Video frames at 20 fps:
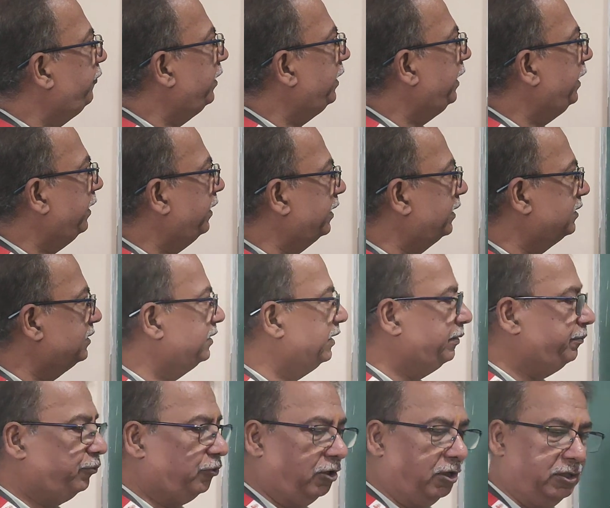very
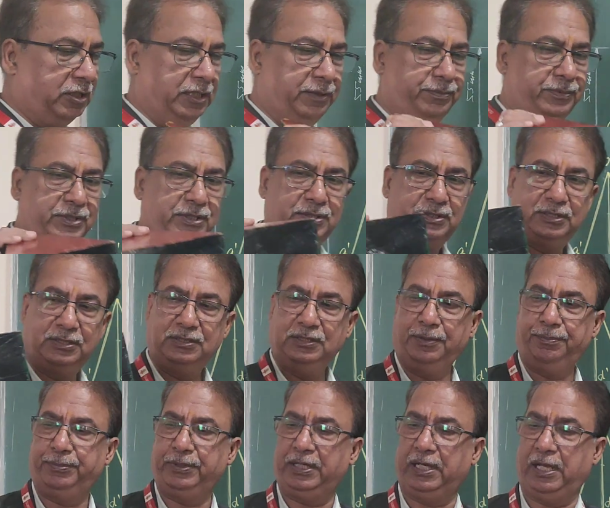interesting problem. This is
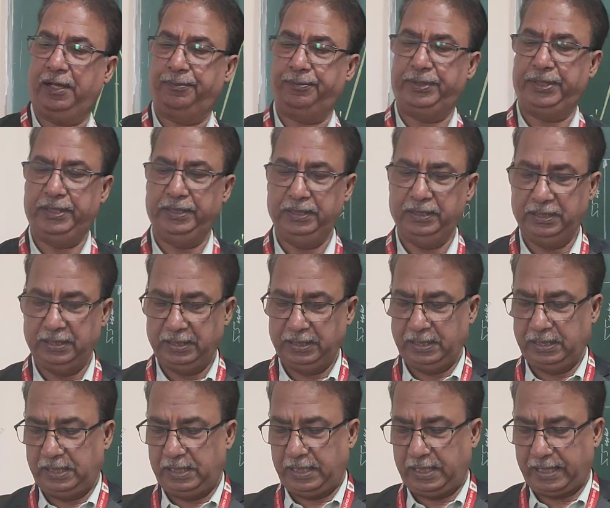the pyramid.
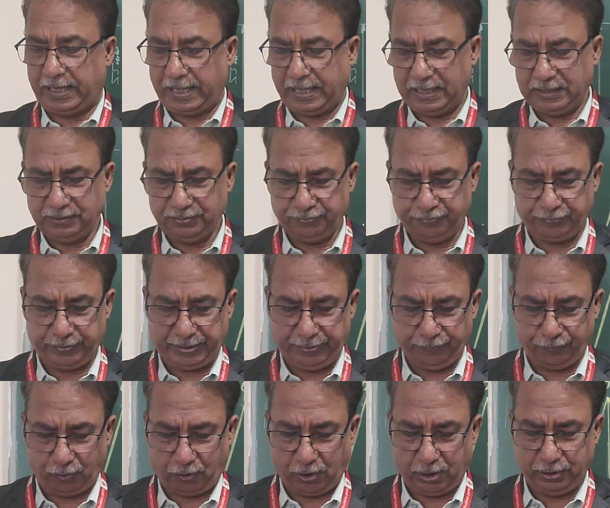As we
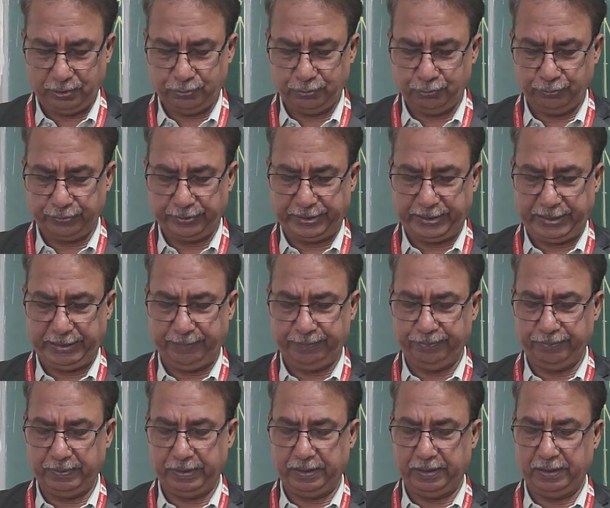want to
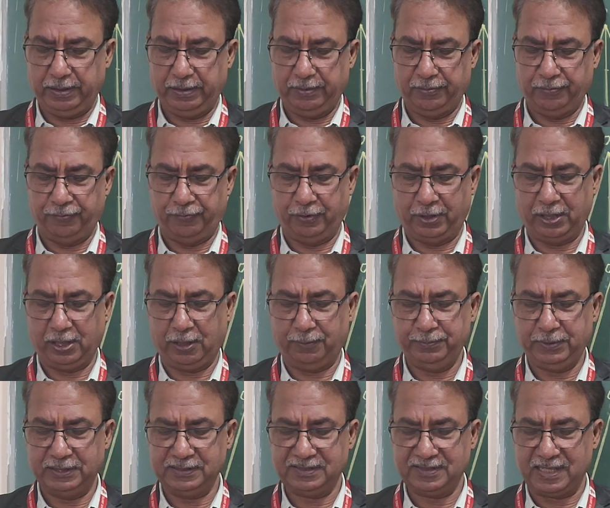keep one
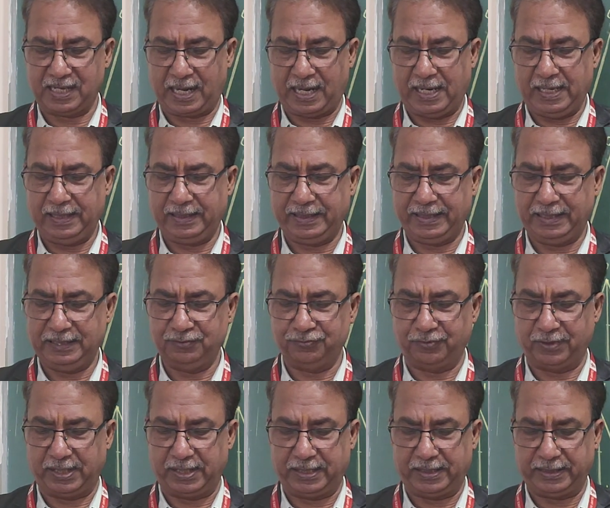of the slant edge
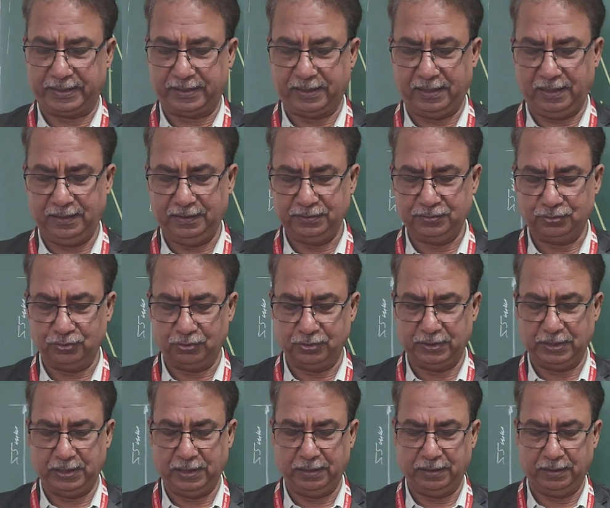vertical, so
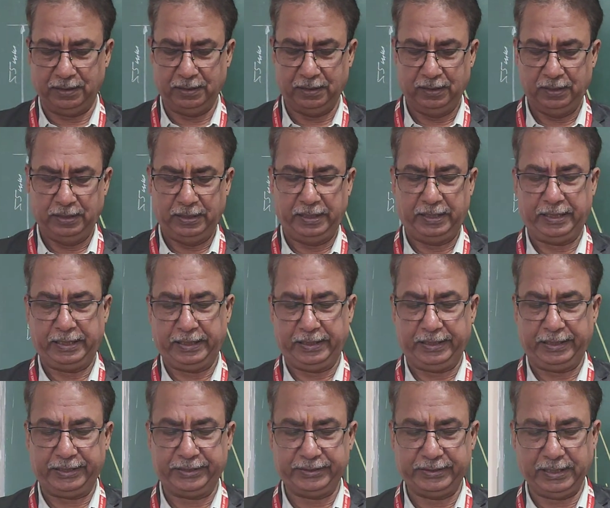the
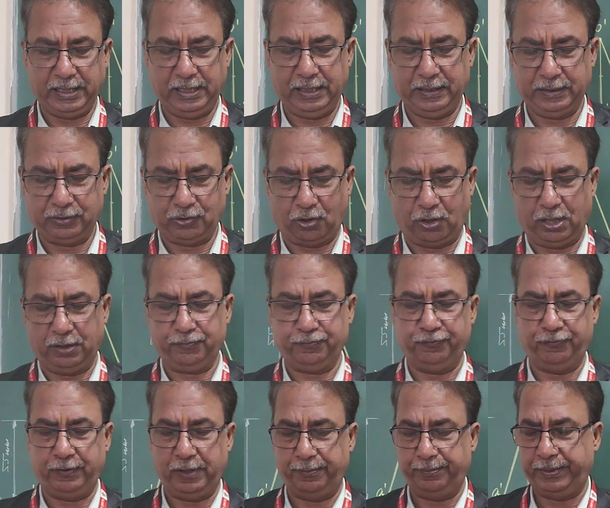initial
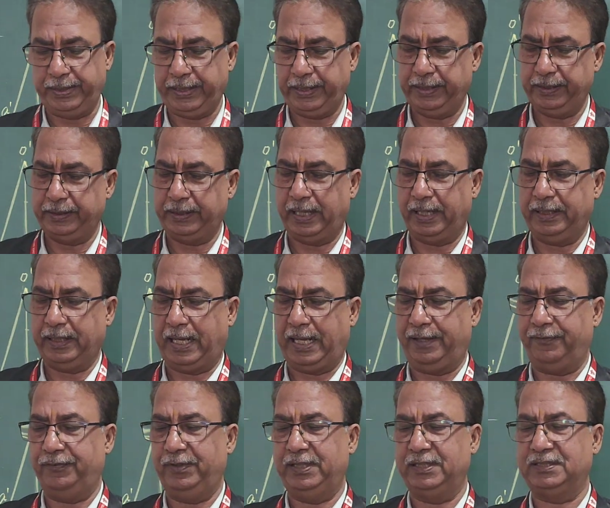thought will be that
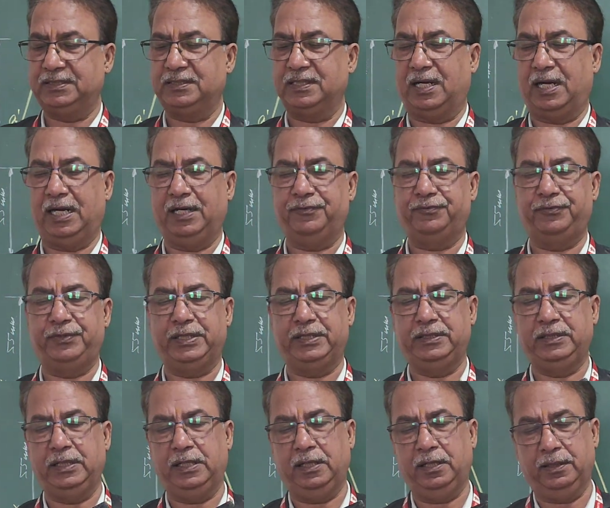I will start
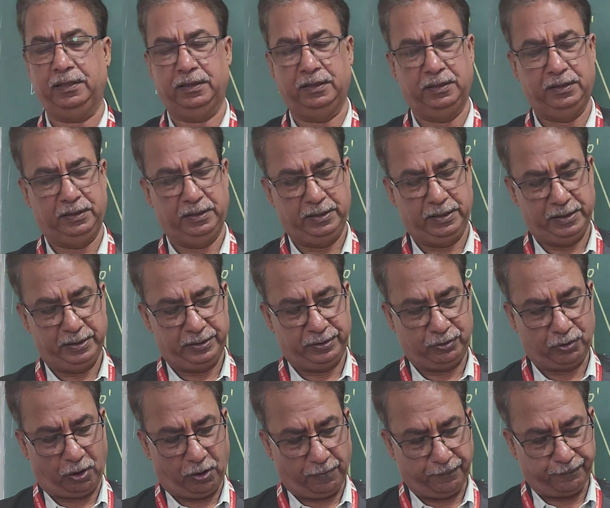with the
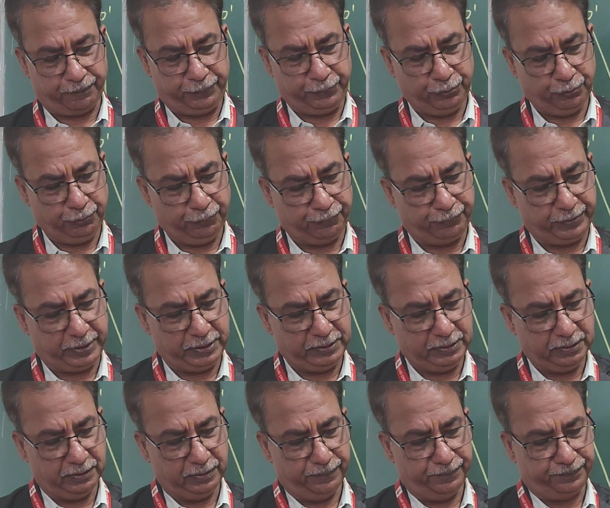top view
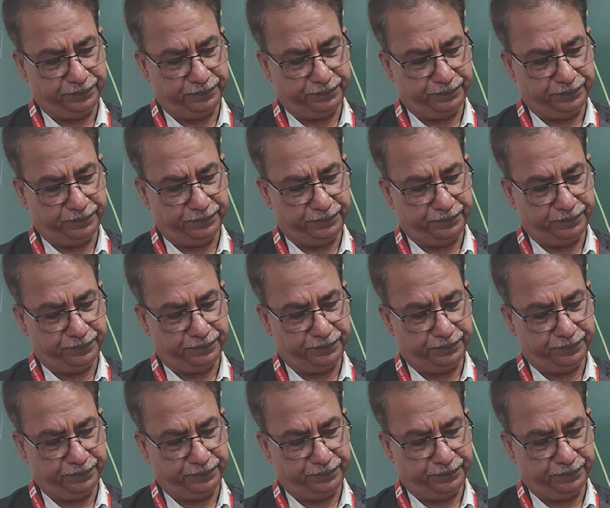with